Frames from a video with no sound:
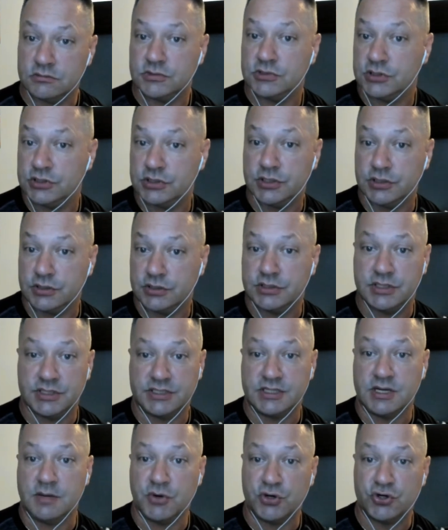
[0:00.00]
to
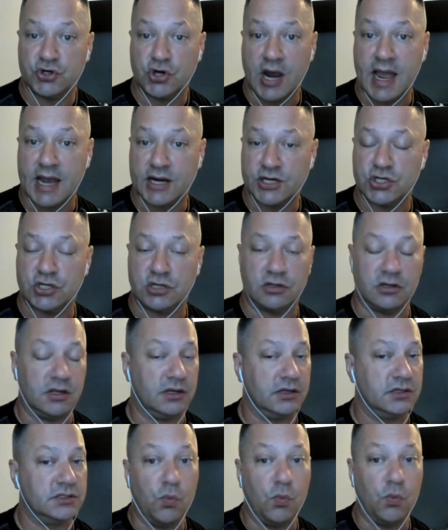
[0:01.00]
some attraction
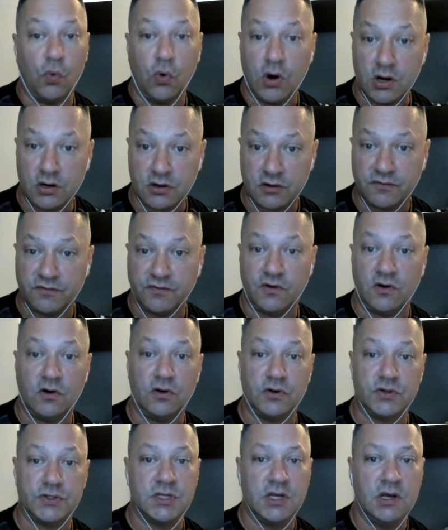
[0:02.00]
like some
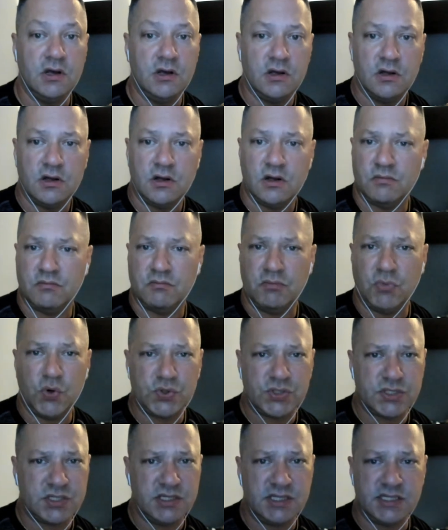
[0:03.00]
waterfalls.
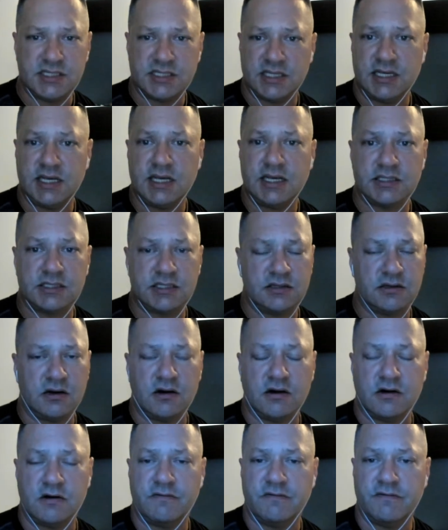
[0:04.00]
Most of these things
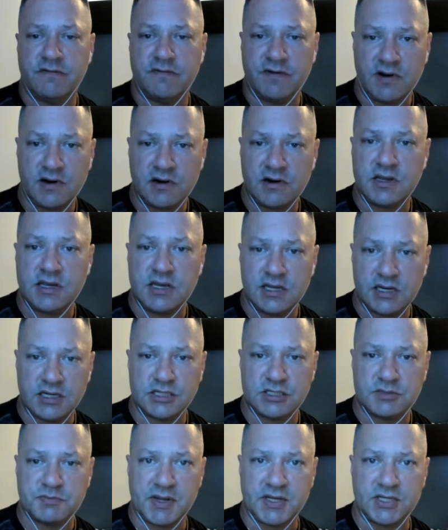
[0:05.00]
are very
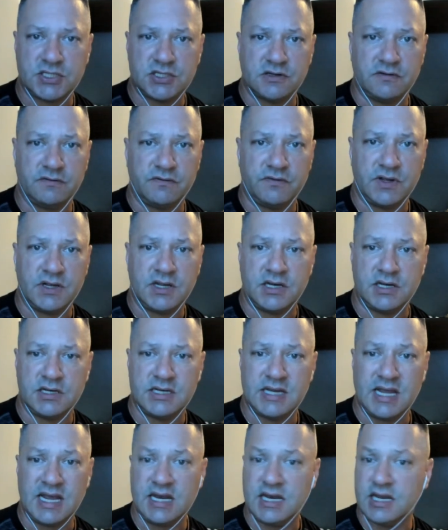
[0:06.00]
inexpensive,
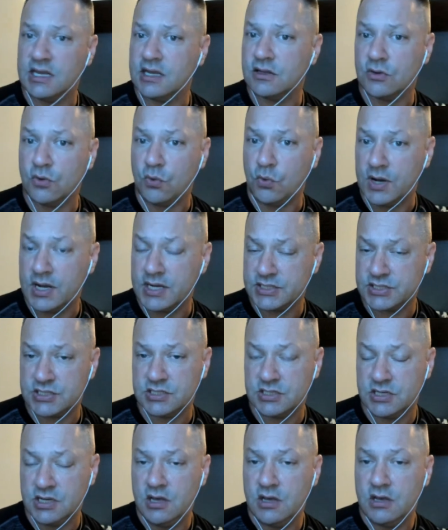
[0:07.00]
and dating in the
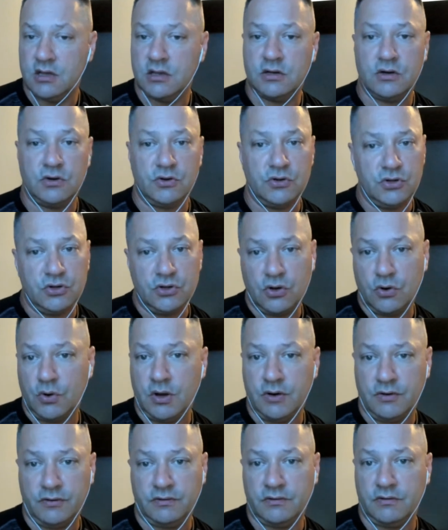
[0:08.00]
West, you
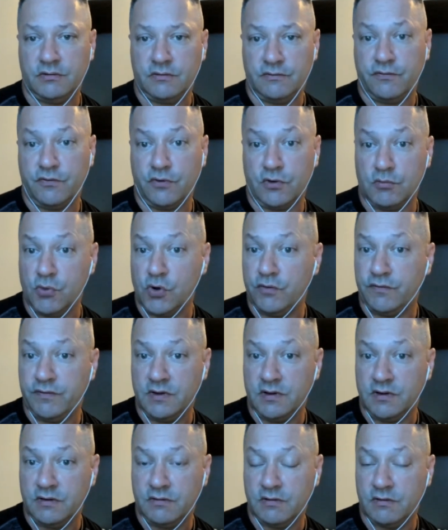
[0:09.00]
go out for a
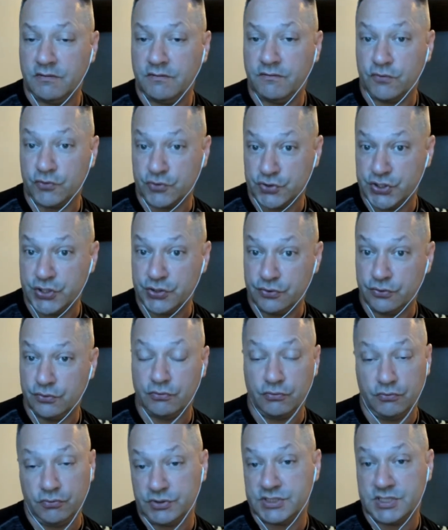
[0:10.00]
movie for
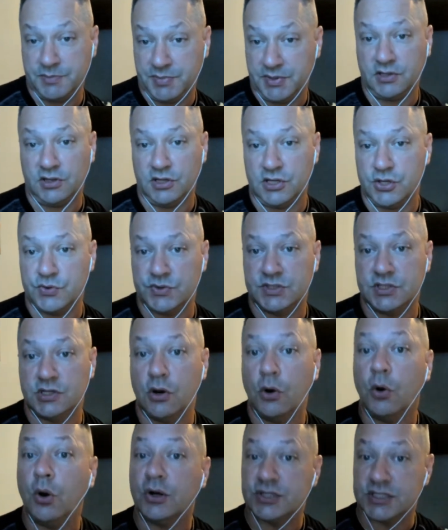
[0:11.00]
two. Well, typically you would
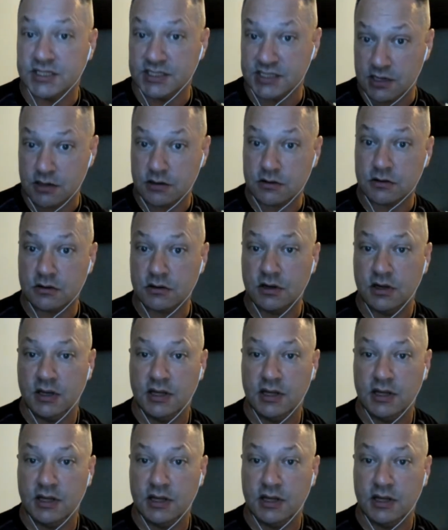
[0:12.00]
go out to dinner,